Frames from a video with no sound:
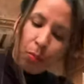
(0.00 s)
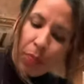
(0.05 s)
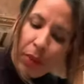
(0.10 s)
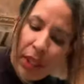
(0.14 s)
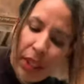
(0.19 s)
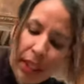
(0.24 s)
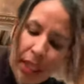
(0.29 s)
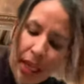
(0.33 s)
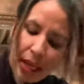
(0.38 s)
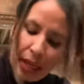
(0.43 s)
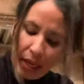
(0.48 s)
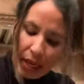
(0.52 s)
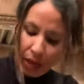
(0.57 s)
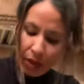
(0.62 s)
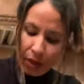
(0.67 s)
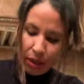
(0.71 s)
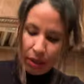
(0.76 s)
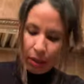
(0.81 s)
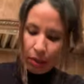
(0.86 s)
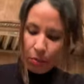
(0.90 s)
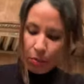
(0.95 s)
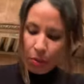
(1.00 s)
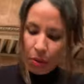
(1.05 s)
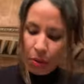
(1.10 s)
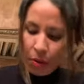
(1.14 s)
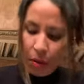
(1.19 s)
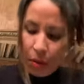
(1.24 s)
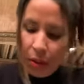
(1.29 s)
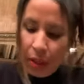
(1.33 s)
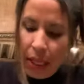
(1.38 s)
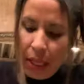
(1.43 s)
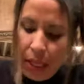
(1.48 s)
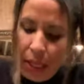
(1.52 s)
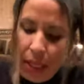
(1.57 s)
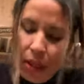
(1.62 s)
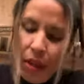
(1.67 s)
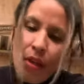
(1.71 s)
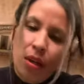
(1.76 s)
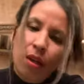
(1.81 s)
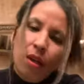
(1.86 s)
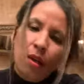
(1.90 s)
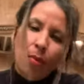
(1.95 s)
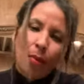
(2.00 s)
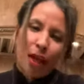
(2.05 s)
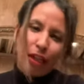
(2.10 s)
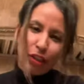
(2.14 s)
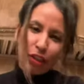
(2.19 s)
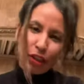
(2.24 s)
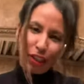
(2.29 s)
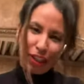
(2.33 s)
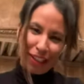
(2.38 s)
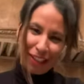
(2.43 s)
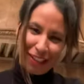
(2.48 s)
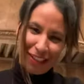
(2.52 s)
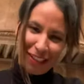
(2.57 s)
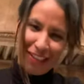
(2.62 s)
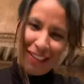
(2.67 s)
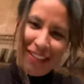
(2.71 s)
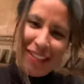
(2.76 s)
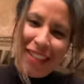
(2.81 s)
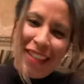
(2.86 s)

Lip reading: pick that hair up, and then you come back to the kitchen.